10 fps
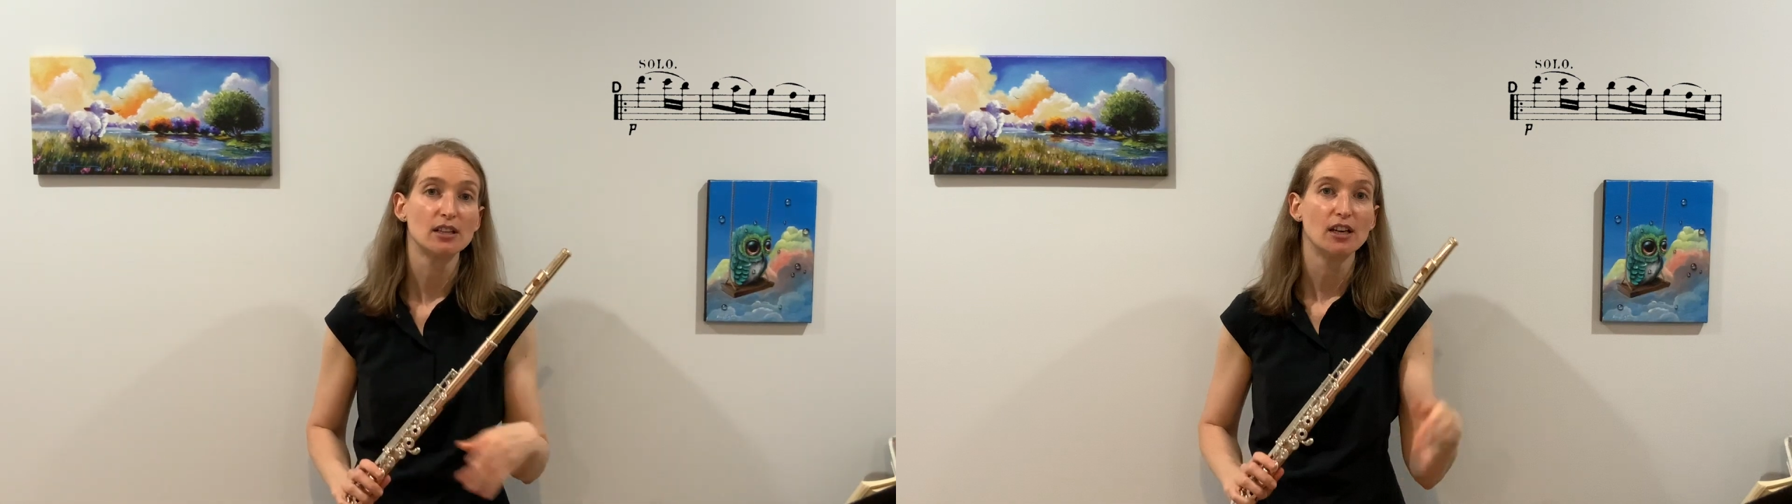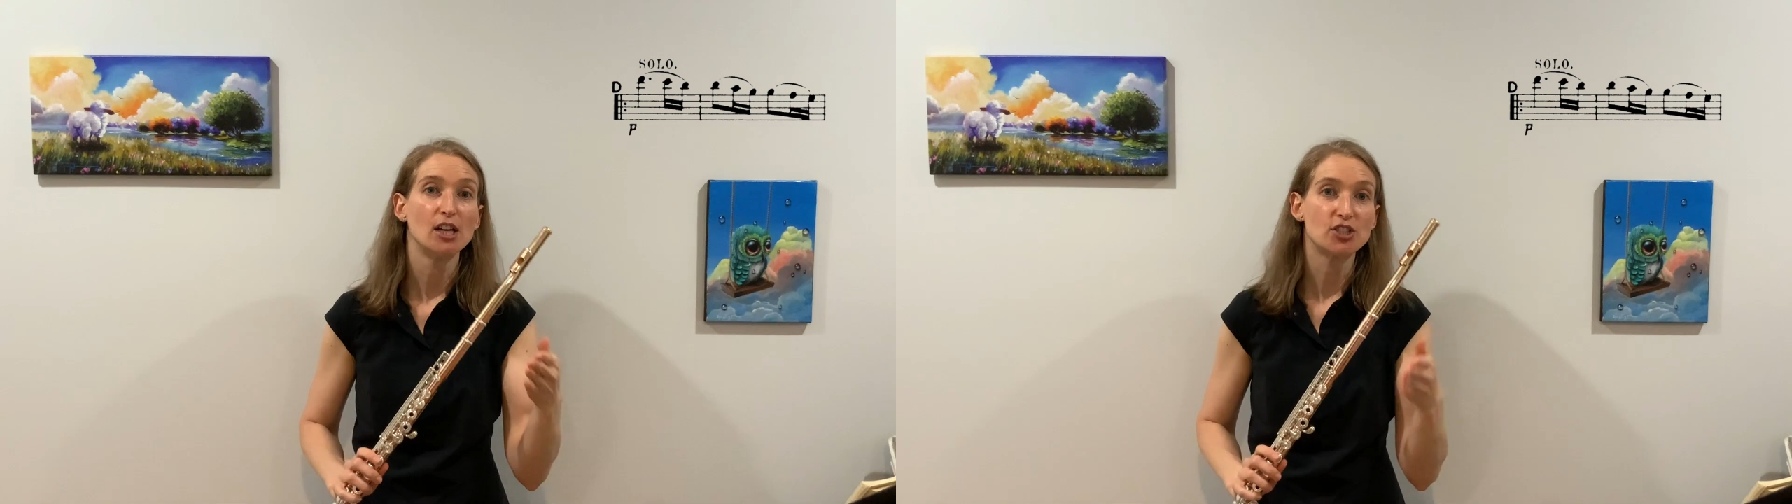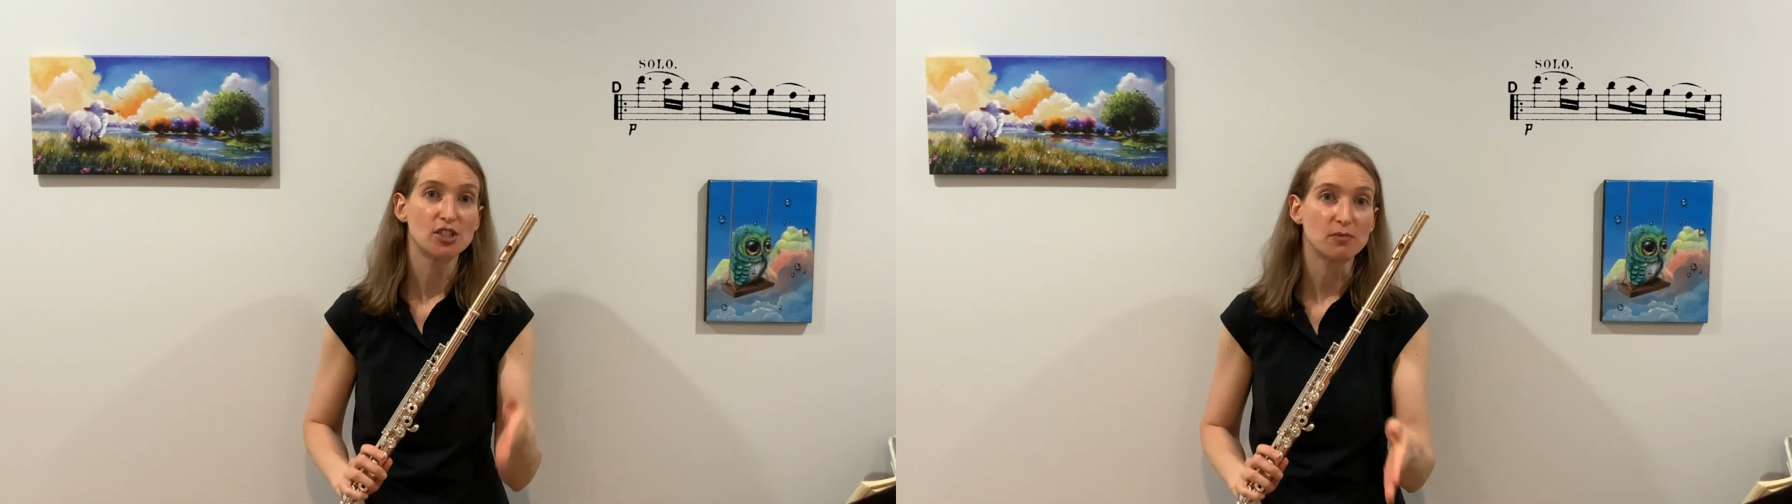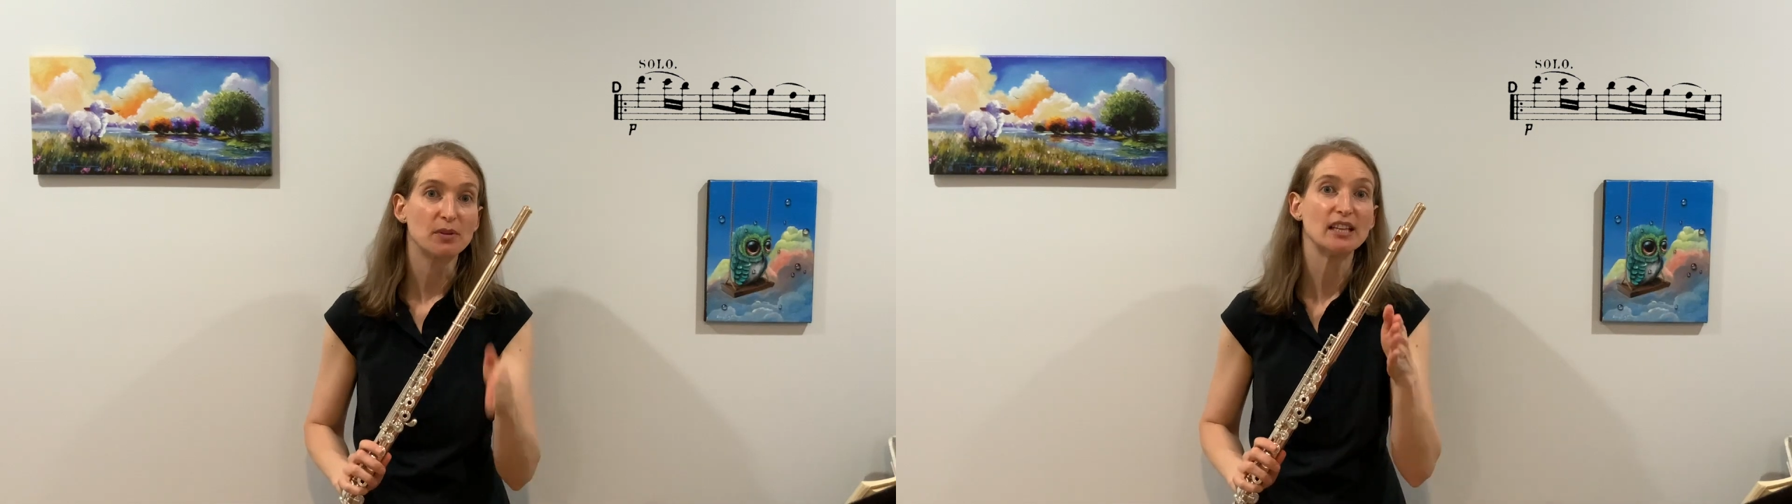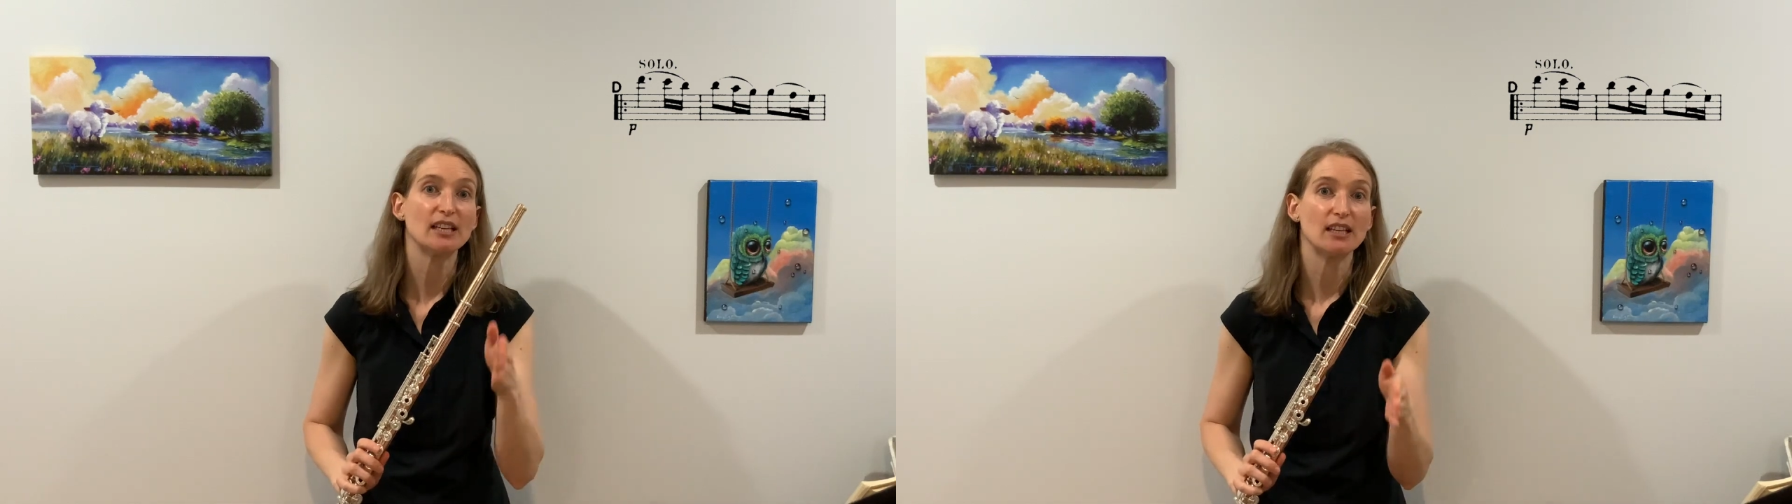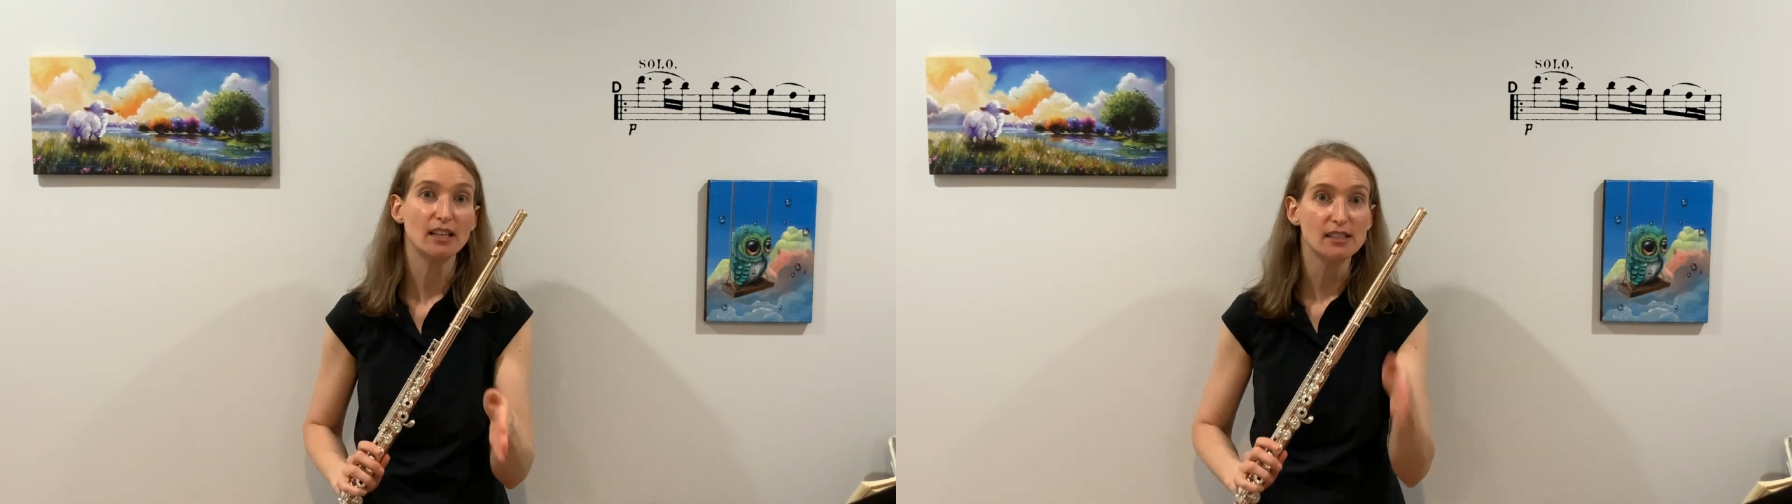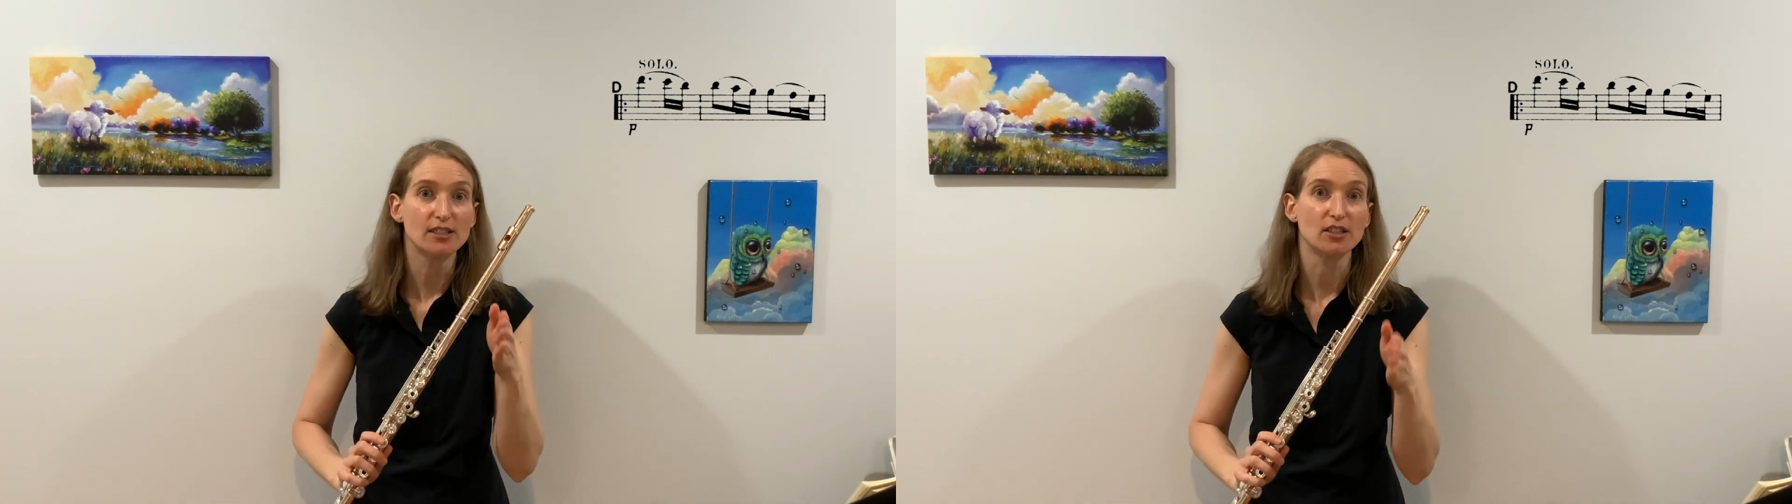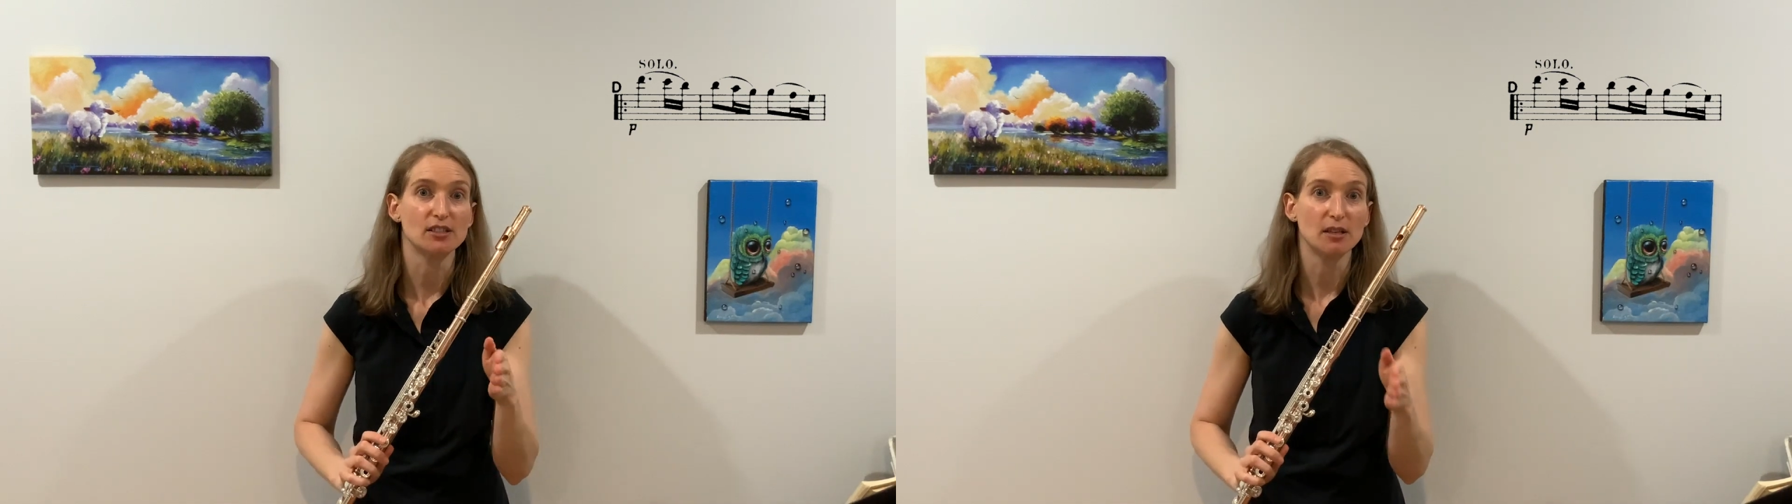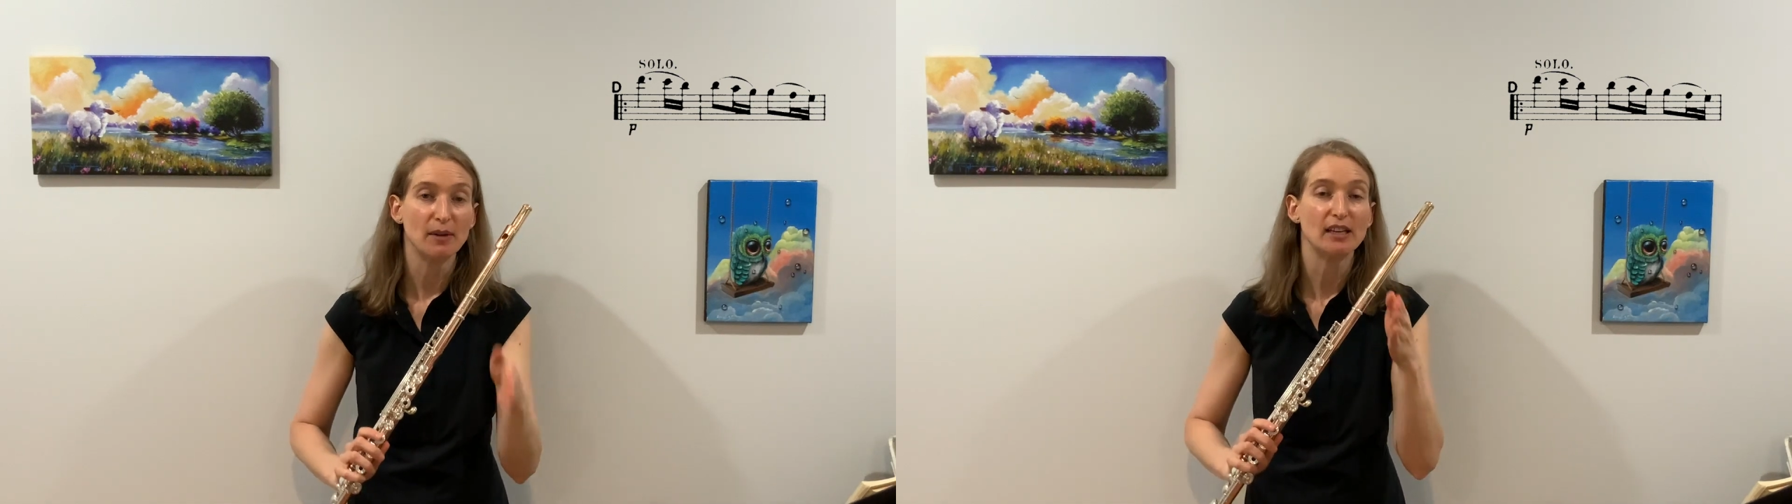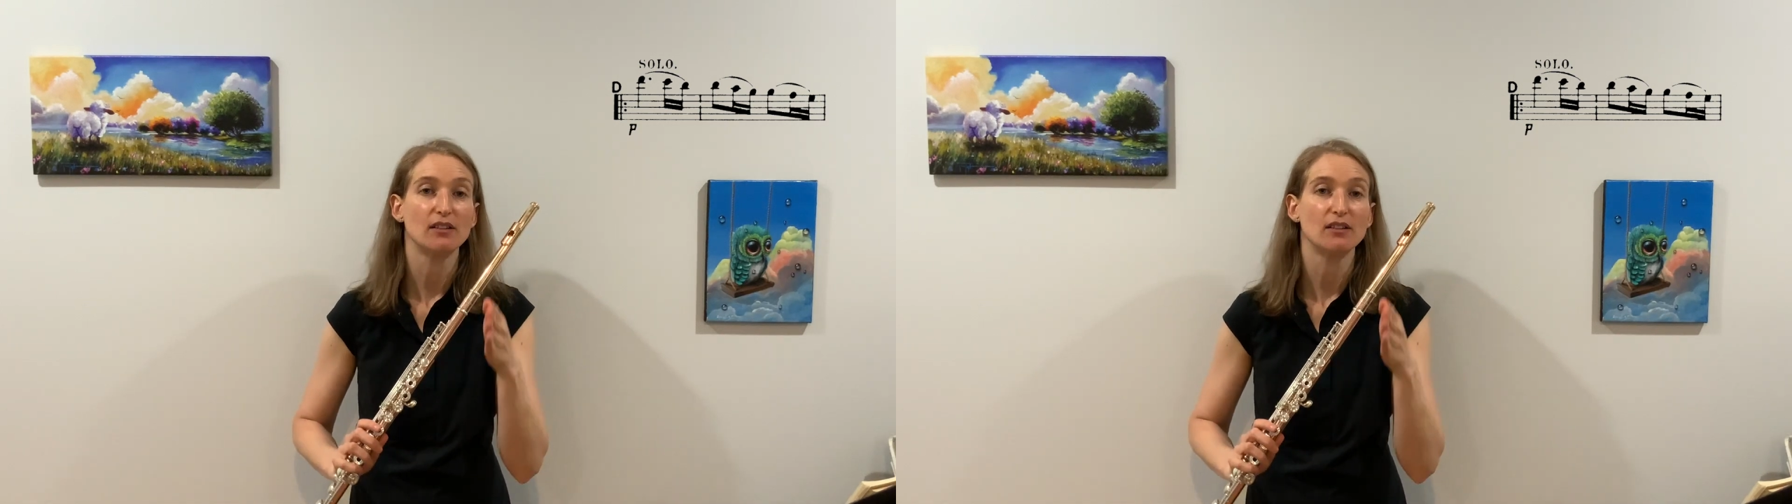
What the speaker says: it should be easier to make it